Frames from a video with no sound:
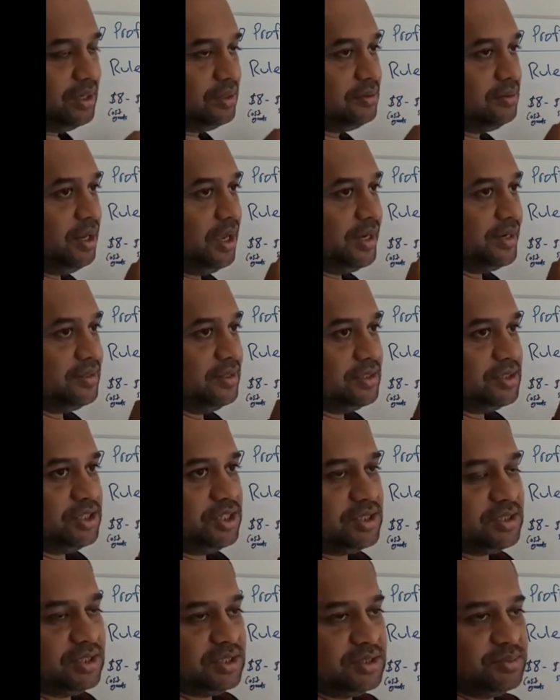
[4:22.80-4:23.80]
that like it's
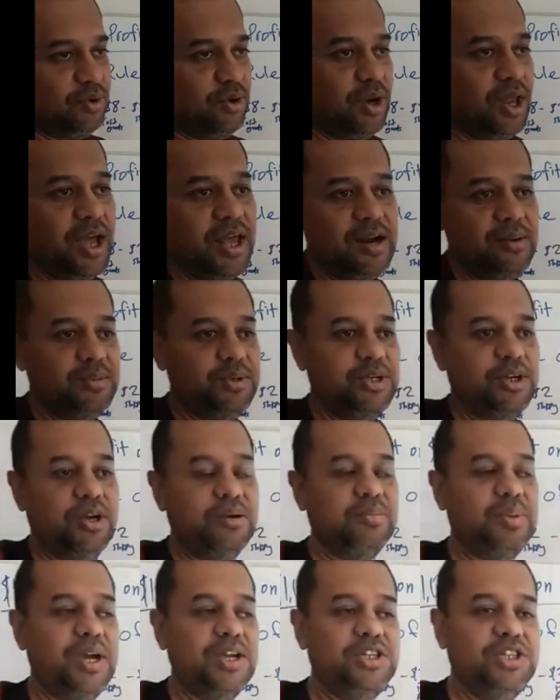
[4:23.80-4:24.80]
just a small item, you
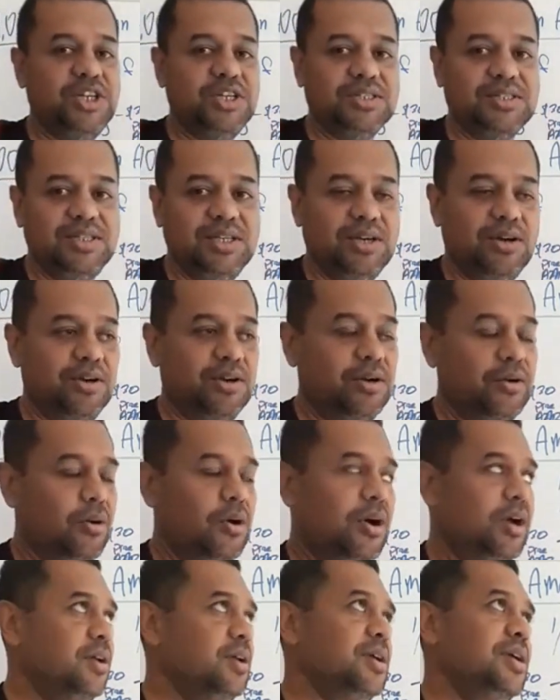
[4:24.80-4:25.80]
don't pay GST on it
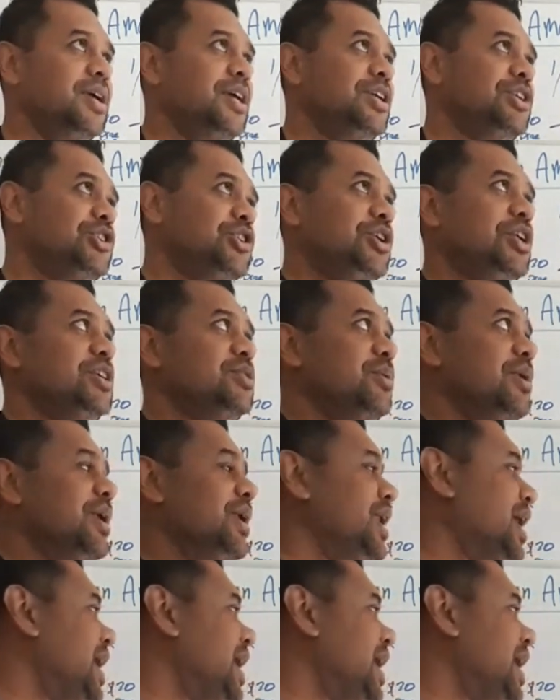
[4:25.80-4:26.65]
or duties when it